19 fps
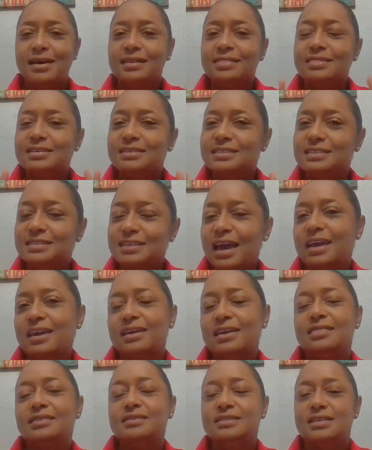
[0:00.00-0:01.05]
The
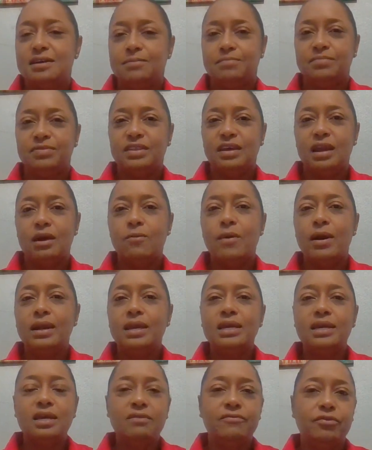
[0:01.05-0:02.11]
second tip that I want to
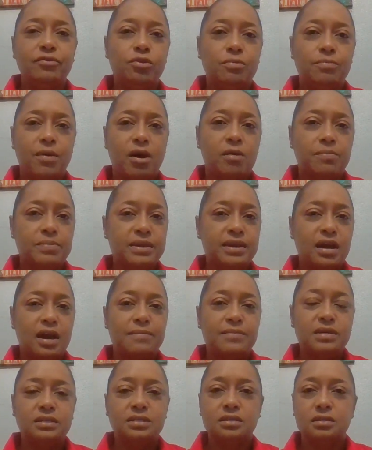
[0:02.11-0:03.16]
give you about
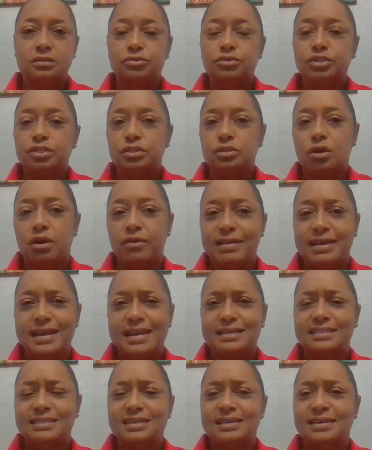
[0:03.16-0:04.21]
becoming solution
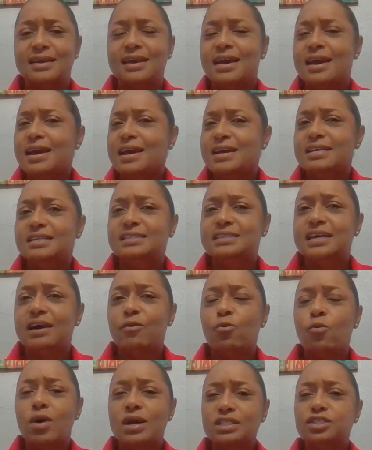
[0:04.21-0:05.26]
oriented is that
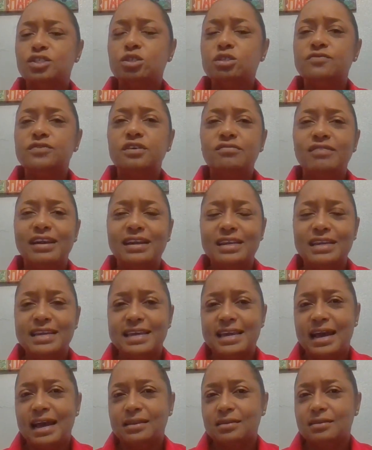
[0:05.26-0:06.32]
once you've already
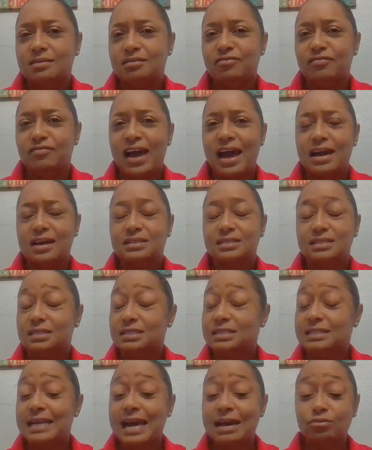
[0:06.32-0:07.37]
gathered the facts,
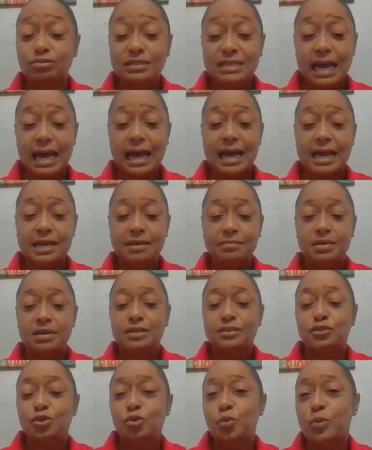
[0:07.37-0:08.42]
it's now time
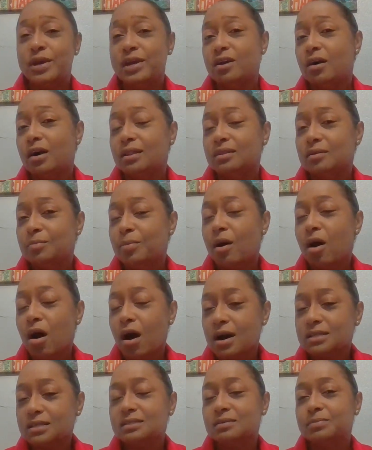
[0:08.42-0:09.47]
to weigh all the
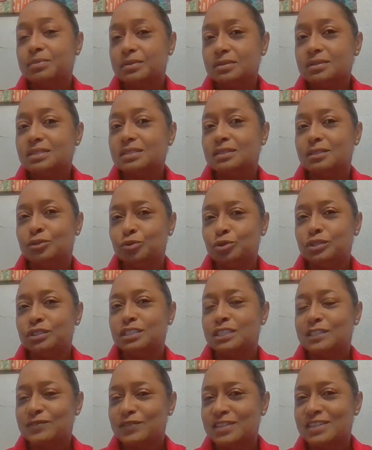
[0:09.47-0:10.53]
possible
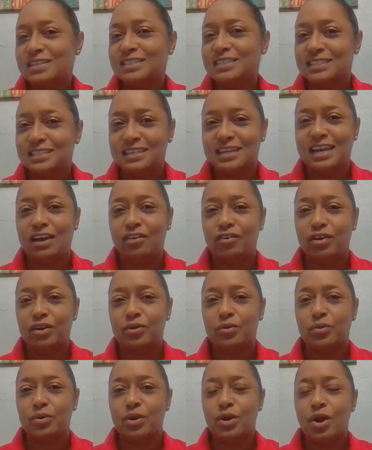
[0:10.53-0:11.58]
solutions for this
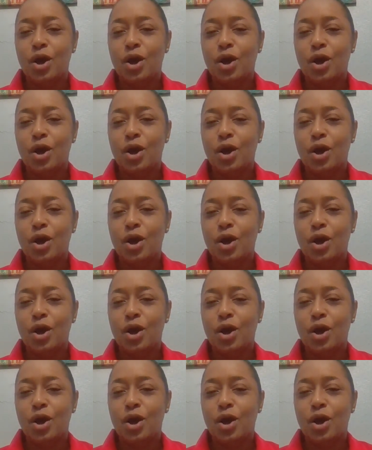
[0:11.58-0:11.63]
scenario.